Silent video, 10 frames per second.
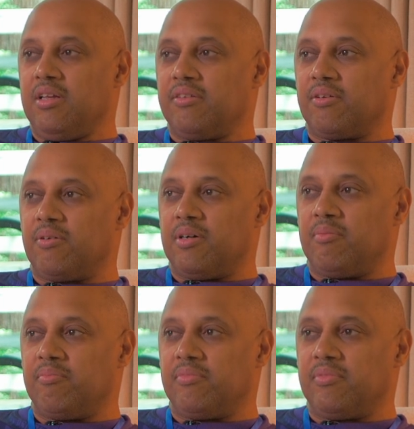
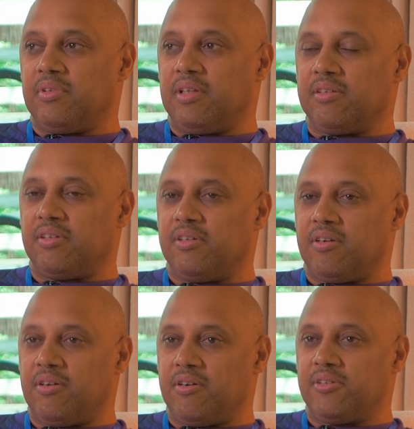So, listening
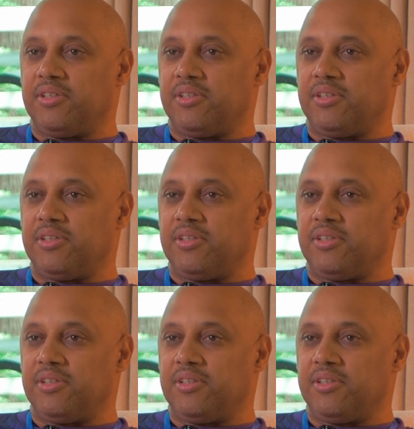to her,